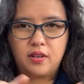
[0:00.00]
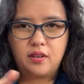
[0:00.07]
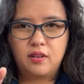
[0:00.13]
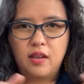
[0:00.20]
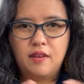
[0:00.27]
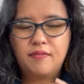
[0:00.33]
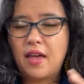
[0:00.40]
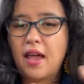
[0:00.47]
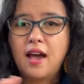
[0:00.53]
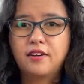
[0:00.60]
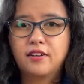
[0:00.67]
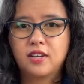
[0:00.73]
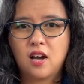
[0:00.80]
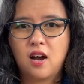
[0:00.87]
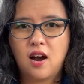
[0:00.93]
if they
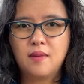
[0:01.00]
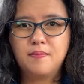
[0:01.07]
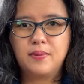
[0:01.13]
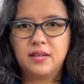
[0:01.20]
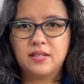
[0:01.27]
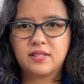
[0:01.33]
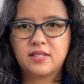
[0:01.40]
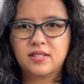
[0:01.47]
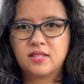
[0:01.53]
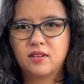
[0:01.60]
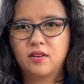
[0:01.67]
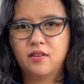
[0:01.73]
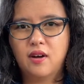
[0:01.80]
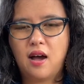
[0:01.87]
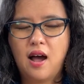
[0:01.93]
had carpets
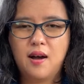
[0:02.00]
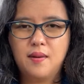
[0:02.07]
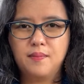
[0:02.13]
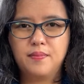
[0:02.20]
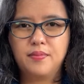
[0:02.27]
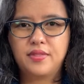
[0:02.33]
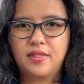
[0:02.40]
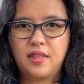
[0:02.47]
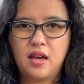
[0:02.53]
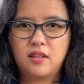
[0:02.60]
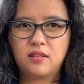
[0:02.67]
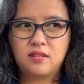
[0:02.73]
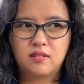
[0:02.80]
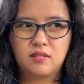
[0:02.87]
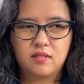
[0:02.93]
that
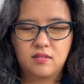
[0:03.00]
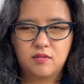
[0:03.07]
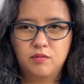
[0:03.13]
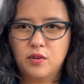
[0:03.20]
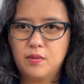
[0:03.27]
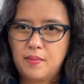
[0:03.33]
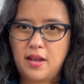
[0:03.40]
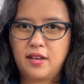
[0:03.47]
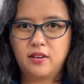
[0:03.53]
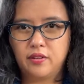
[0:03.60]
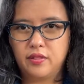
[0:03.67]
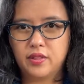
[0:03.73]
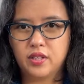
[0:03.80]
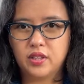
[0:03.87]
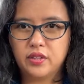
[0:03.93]
were made
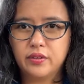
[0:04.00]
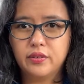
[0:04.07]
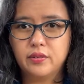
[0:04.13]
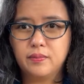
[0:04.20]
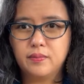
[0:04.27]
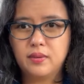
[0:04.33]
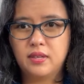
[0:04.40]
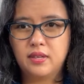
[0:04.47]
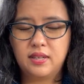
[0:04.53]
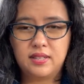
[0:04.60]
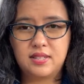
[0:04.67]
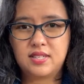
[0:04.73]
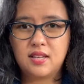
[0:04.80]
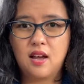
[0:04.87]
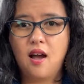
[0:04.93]
on the loom
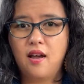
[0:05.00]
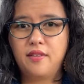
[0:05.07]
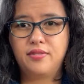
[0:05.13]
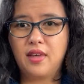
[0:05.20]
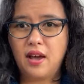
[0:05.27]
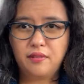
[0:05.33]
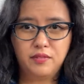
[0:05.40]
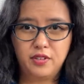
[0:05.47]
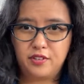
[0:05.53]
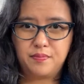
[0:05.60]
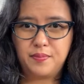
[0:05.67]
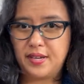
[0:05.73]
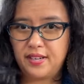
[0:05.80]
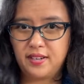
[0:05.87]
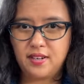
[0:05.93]
inside. That would have
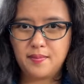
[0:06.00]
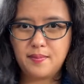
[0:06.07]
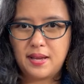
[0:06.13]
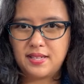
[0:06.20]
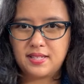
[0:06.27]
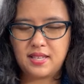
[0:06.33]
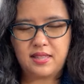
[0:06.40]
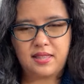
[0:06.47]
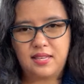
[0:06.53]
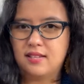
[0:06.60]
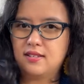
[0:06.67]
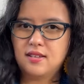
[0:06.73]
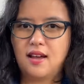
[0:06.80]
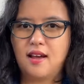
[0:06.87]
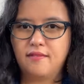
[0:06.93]
been an amazing thing
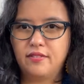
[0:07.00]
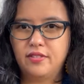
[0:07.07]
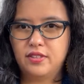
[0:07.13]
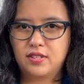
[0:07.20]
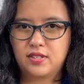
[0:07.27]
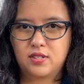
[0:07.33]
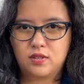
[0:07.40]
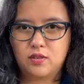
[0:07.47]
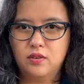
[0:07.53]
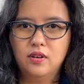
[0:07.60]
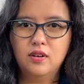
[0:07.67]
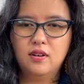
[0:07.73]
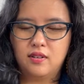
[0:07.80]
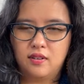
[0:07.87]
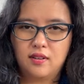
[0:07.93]
to have in the store,
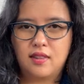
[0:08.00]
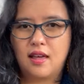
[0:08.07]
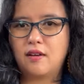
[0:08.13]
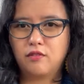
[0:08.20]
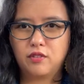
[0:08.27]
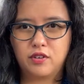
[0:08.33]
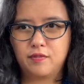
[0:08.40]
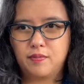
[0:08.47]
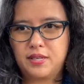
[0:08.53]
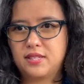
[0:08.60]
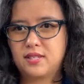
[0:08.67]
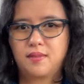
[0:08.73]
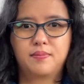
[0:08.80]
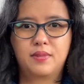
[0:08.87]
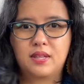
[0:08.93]
and that would have been
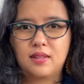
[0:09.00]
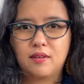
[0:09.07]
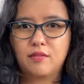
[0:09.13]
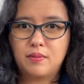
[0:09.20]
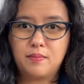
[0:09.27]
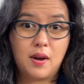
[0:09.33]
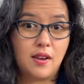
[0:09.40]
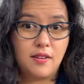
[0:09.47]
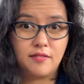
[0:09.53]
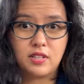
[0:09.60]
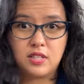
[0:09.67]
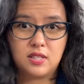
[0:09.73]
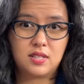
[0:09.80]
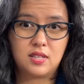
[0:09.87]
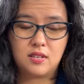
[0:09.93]
something that we might have
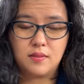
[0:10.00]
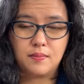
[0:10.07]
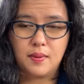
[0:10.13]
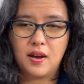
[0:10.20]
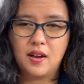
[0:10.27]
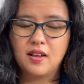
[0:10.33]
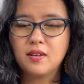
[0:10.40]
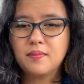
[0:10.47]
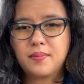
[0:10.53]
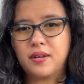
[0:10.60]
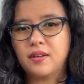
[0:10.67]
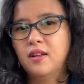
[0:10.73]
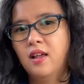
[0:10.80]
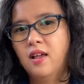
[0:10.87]
considered buying. But